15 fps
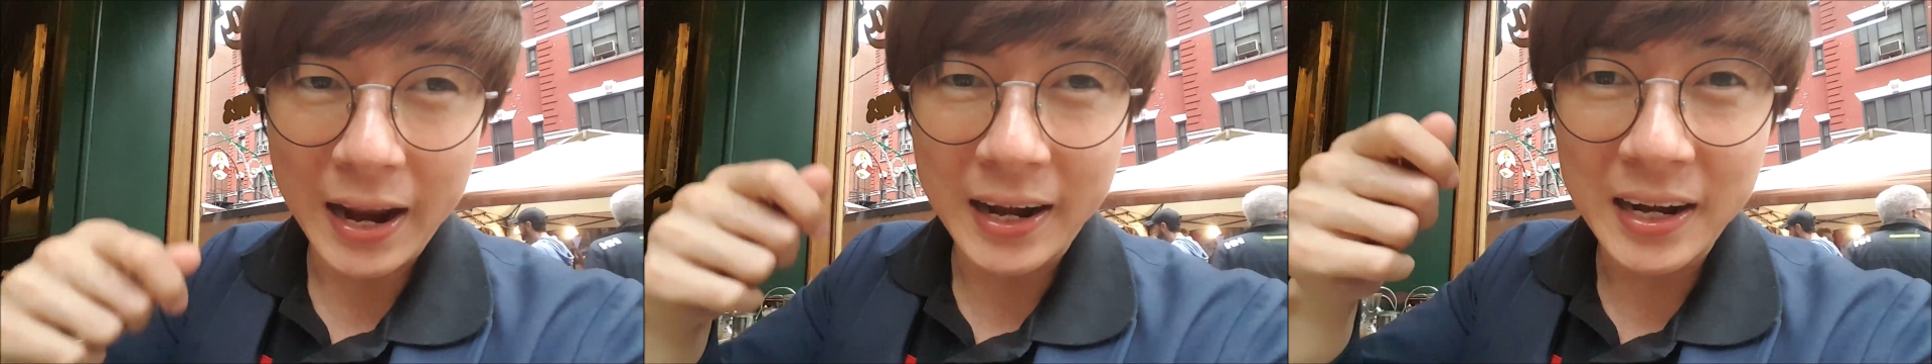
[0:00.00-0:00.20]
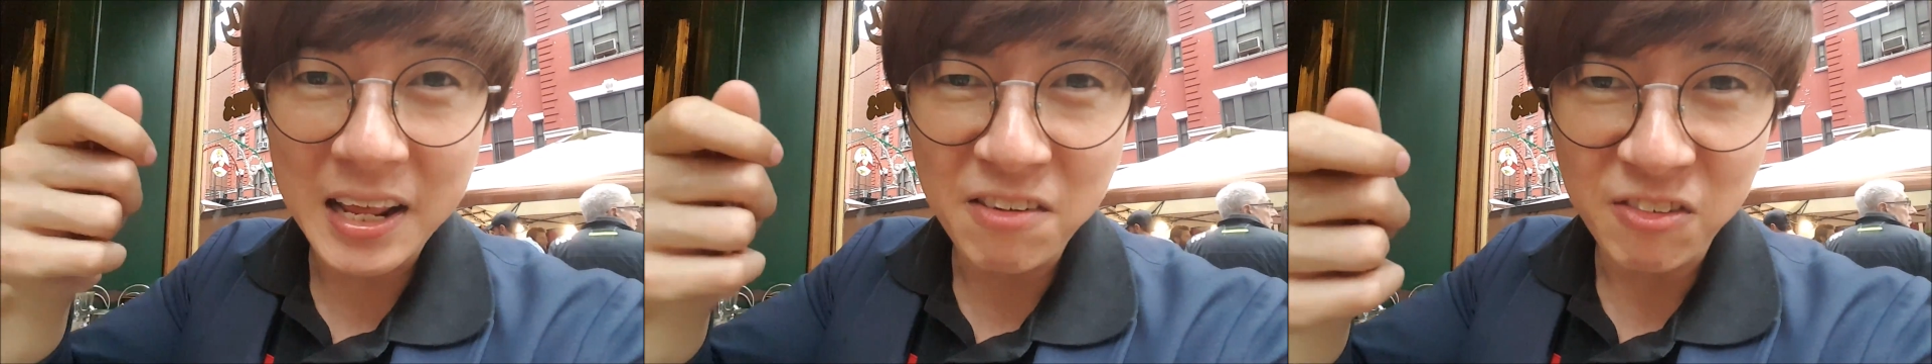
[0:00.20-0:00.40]

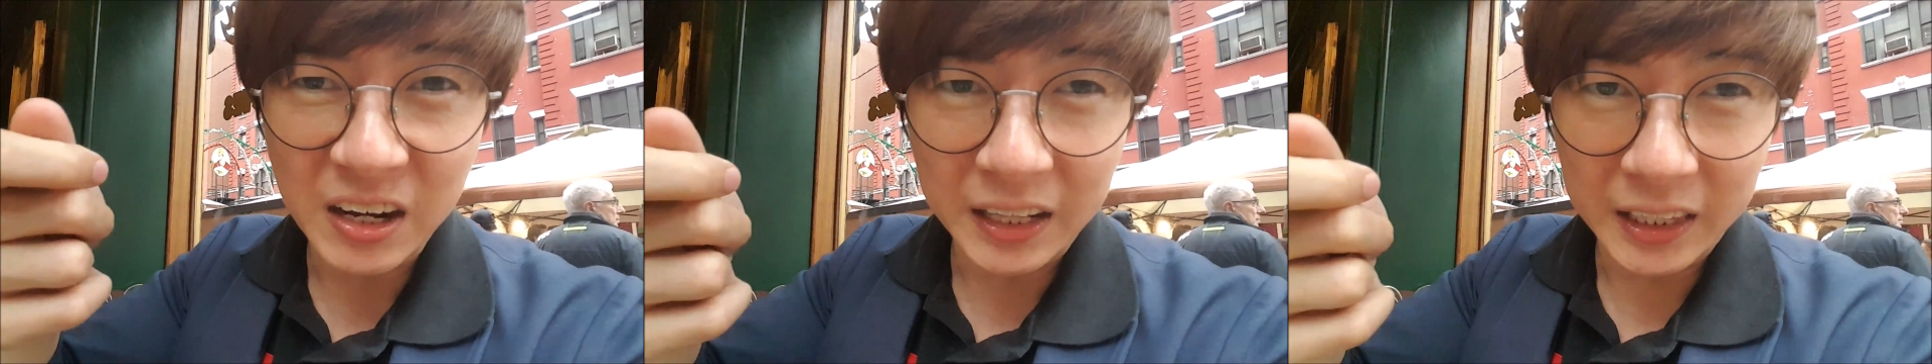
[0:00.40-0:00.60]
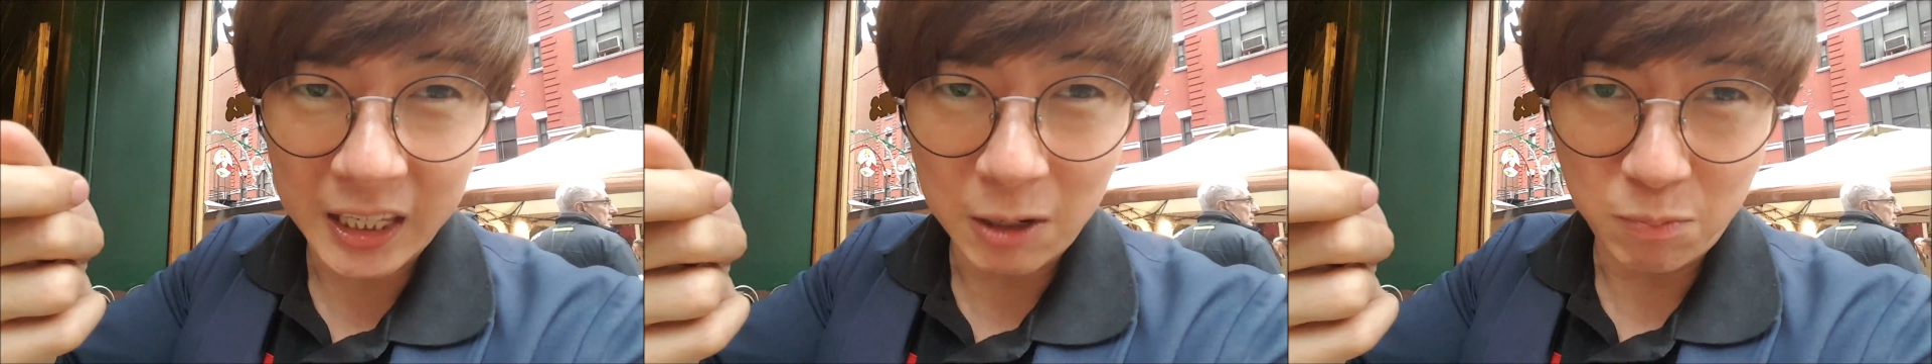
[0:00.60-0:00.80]
and leave
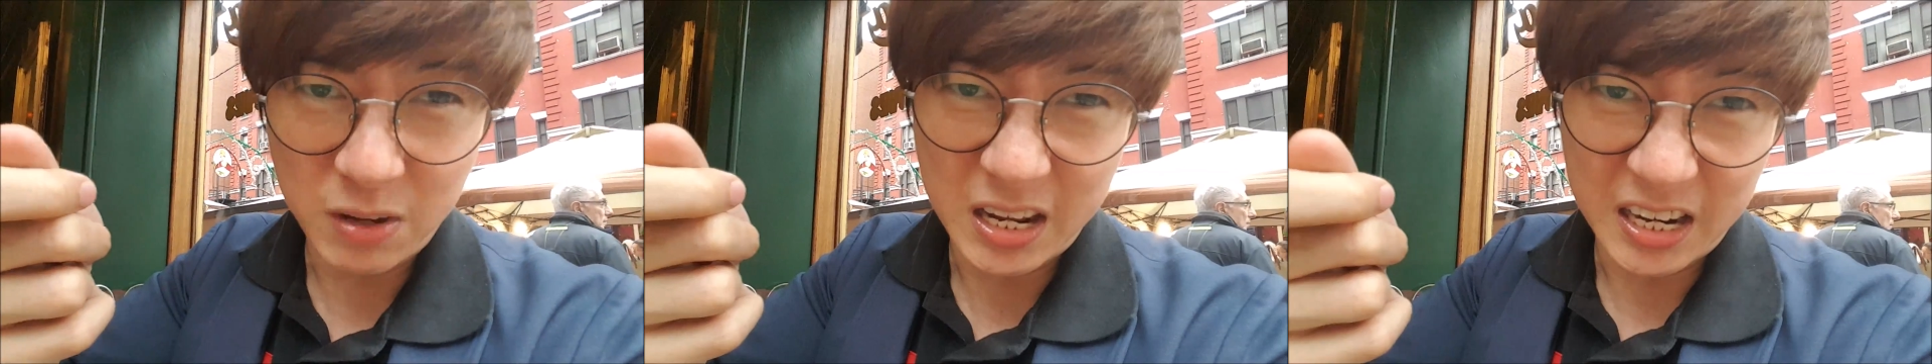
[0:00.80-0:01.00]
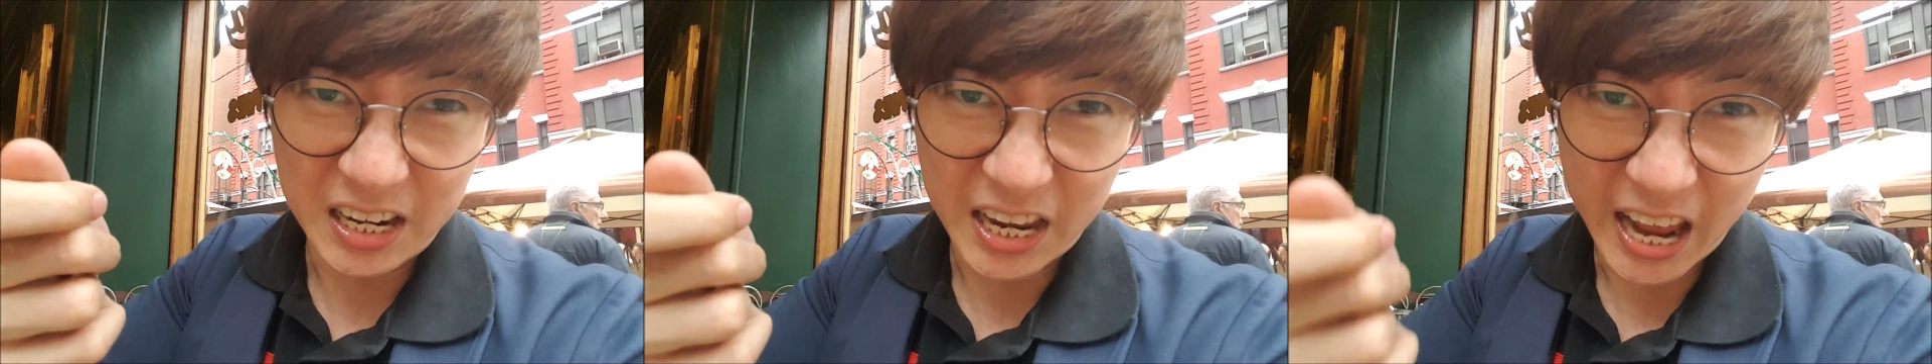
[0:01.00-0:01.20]
a tip
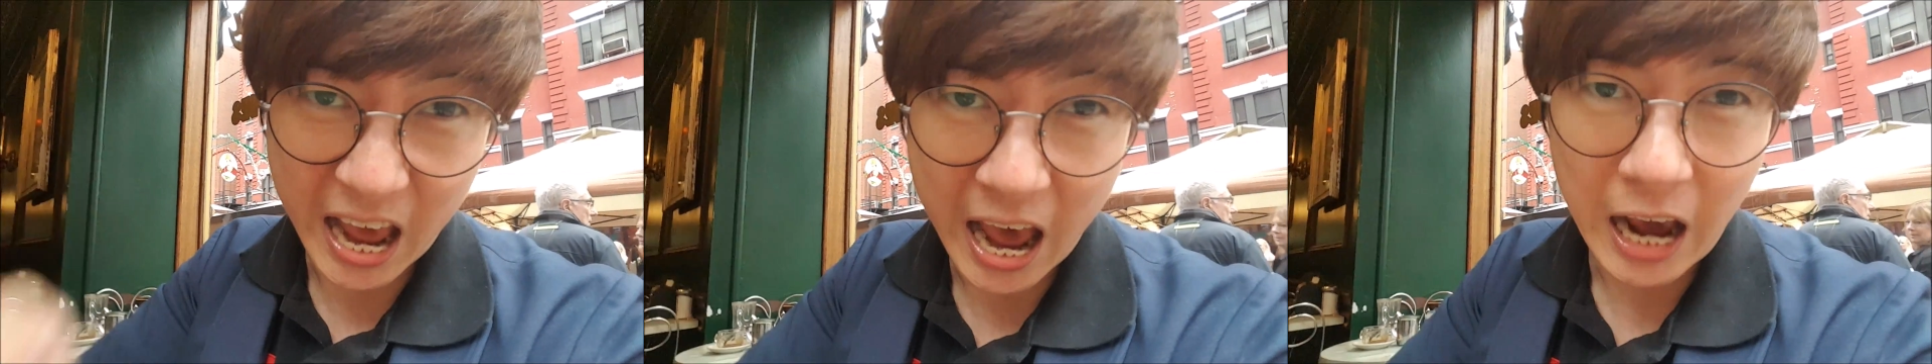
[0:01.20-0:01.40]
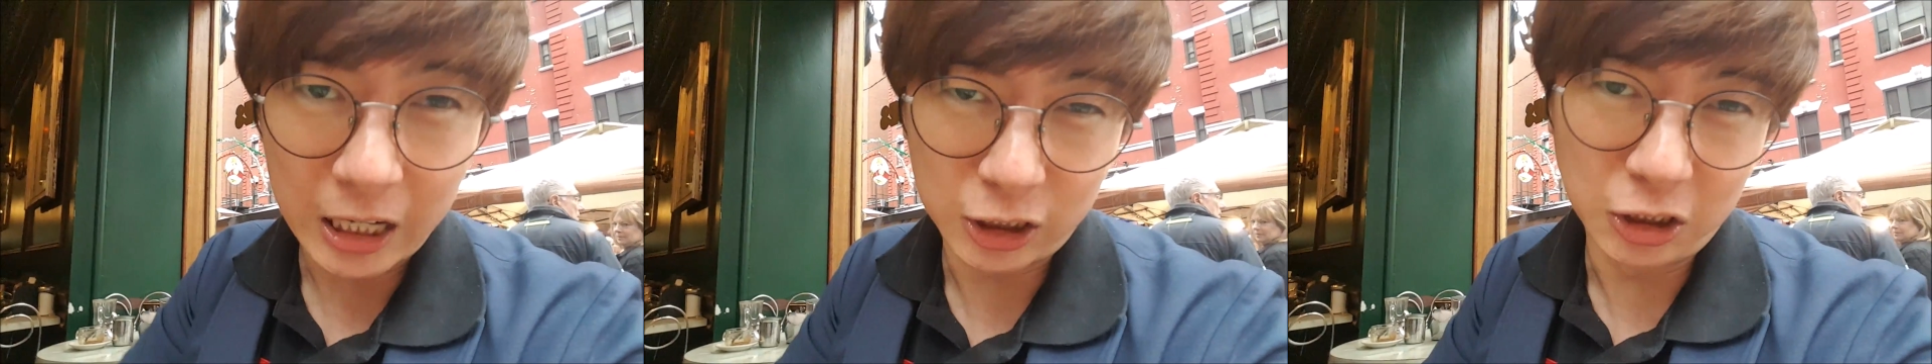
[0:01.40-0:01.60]
in
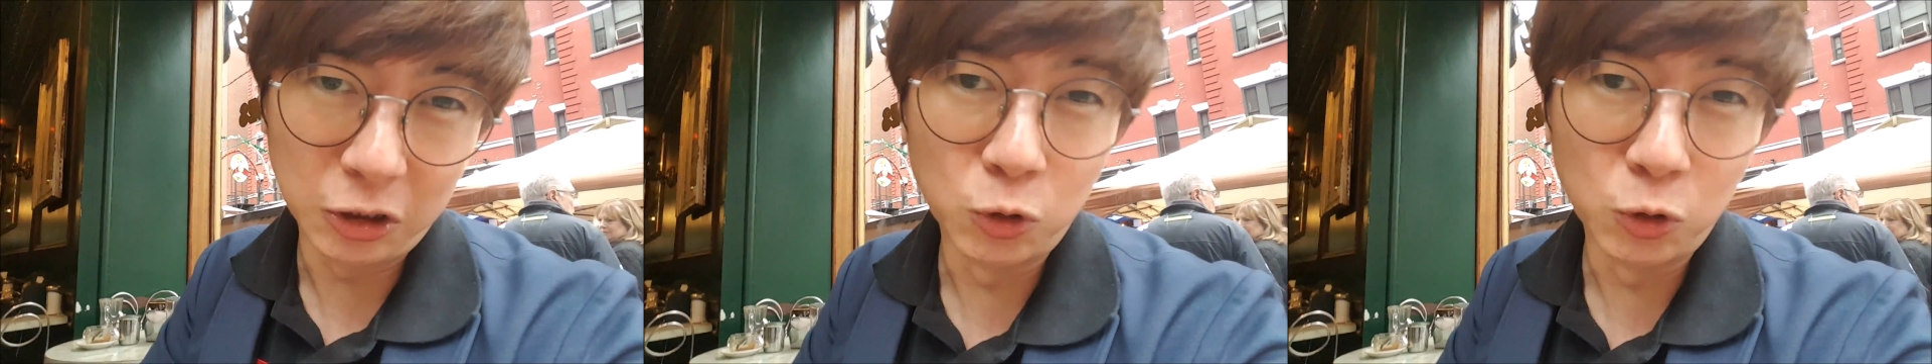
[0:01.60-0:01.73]
cash,